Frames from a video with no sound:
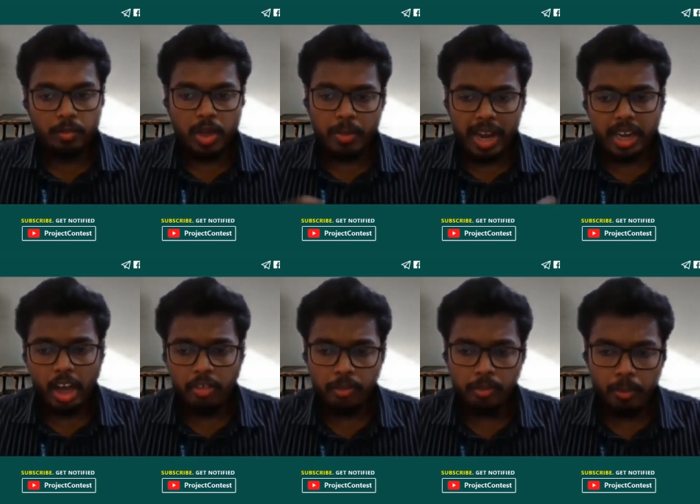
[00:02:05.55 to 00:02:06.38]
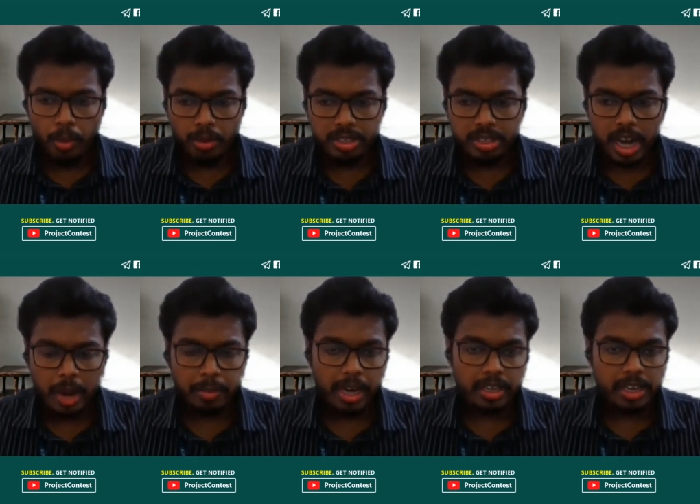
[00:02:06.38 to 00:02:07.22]
we might have
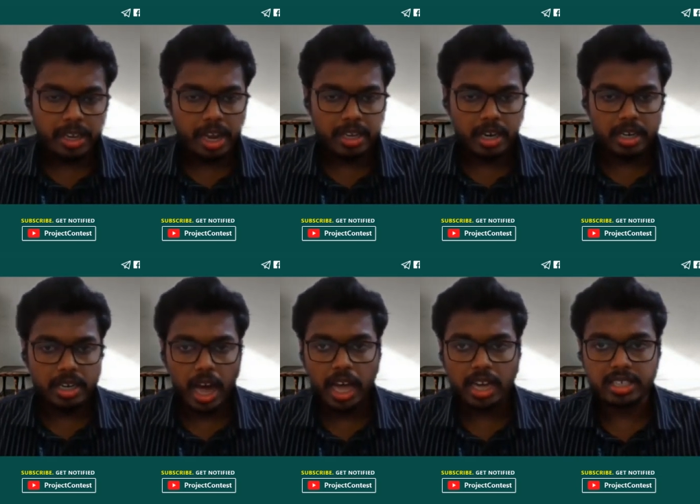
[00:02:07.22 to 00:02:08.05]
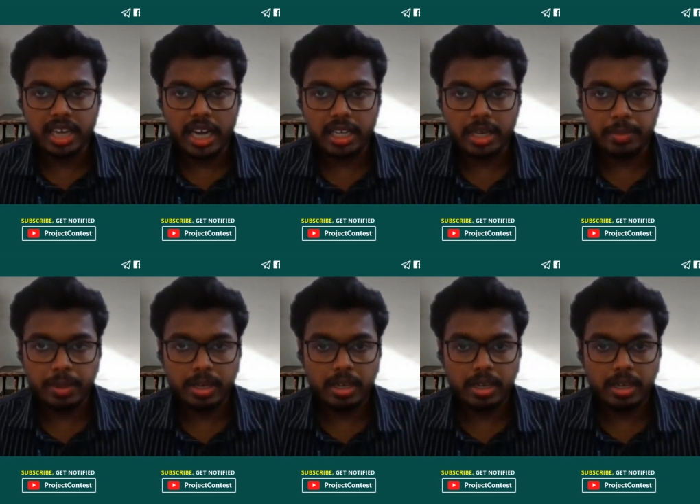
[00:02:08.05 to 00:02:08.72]
bootstrapped and created our startup,